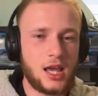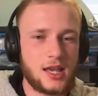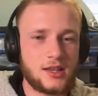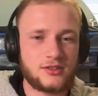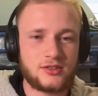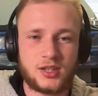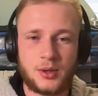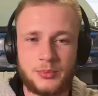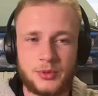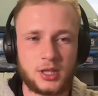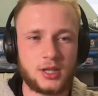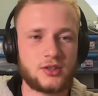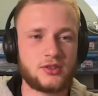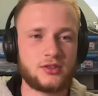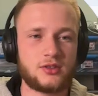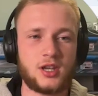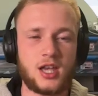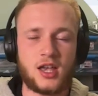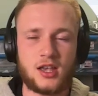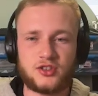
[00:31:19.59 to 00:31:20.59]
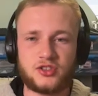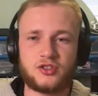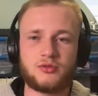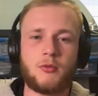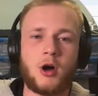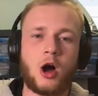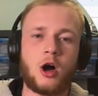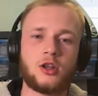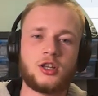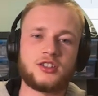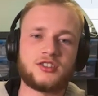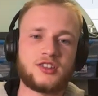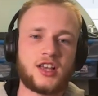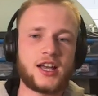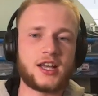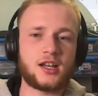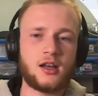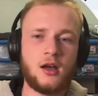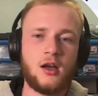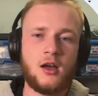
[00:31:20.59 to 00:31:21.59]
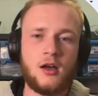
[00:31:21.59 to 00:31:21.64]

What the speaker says: and something as small as like